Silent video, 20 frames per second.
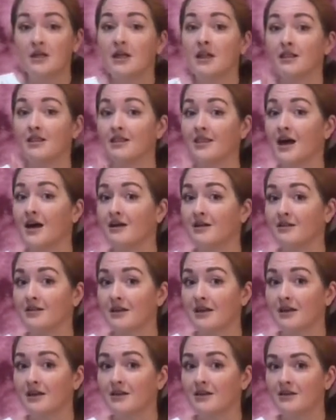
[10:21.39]

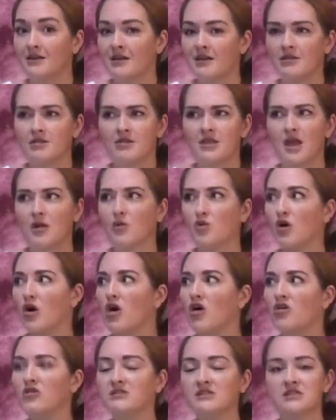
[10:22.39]
Luckily, they were
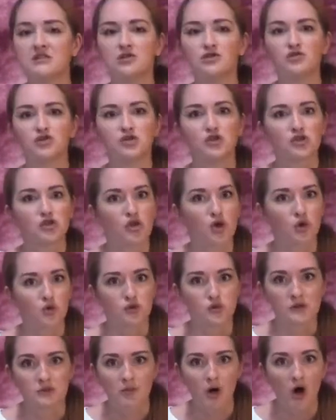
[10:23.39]
all still so
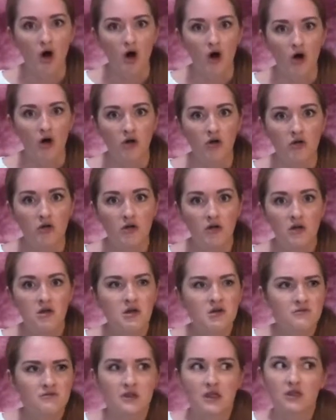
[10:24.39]
small
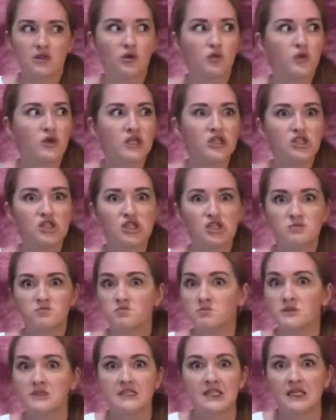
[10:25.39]
that the witch
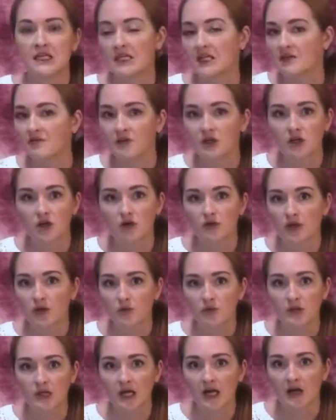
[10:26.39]
didn't even know they were
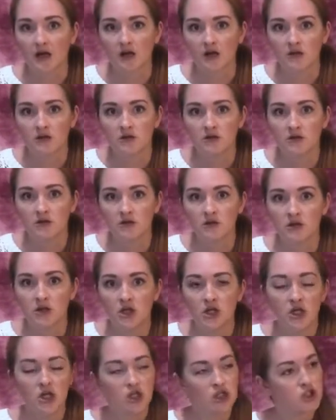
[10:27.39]
there.
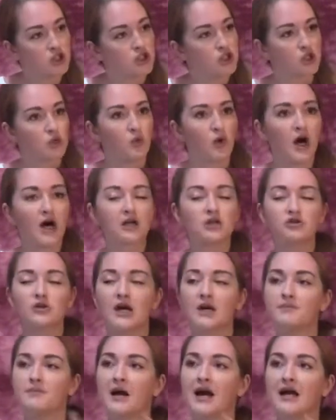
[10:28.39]
She walked
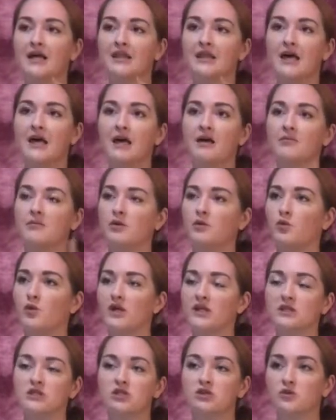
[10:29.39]
right by them and went
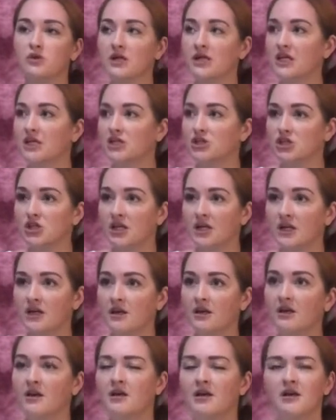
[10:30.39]
into her kitchen,
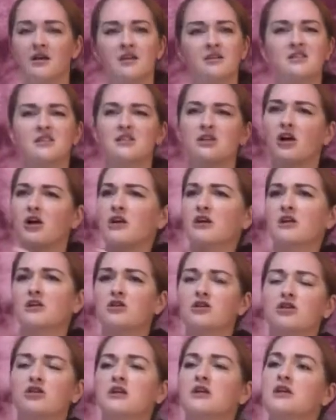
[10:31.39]
started
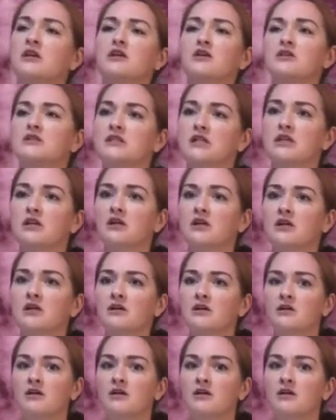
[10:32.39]
cooking her dinner,